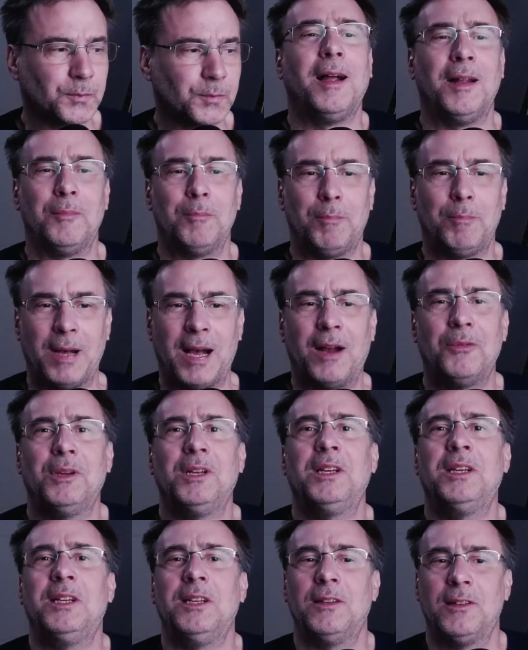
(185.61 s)
and
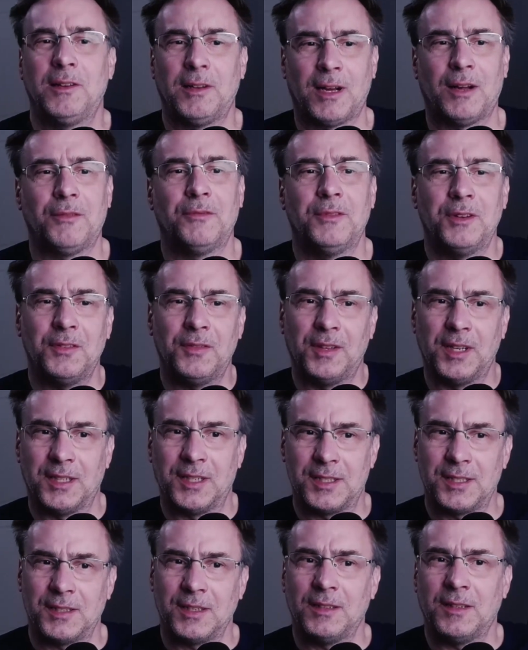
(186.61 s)
Barry, he loved
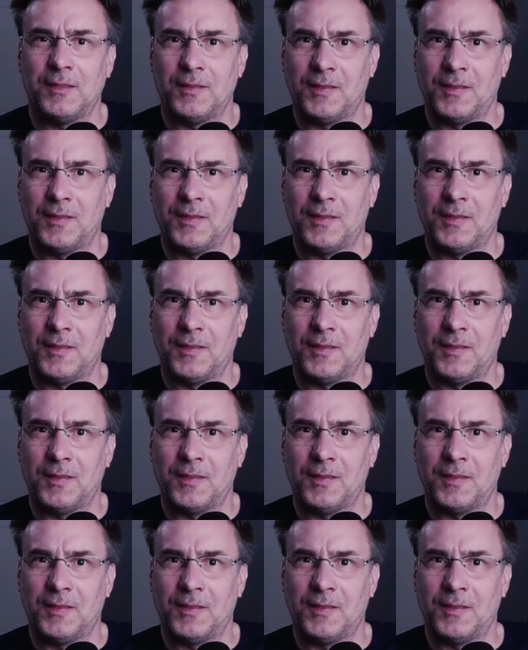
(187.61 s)
this